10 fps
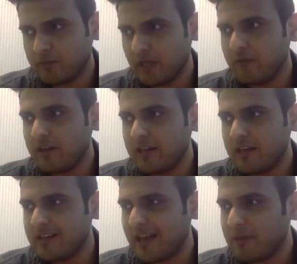giving the
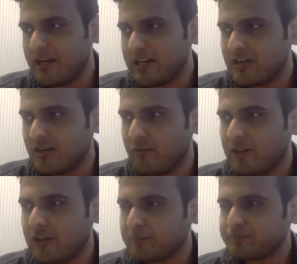examination
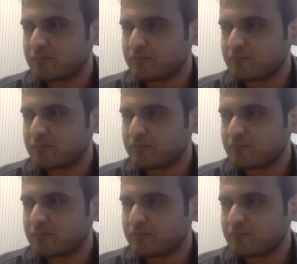with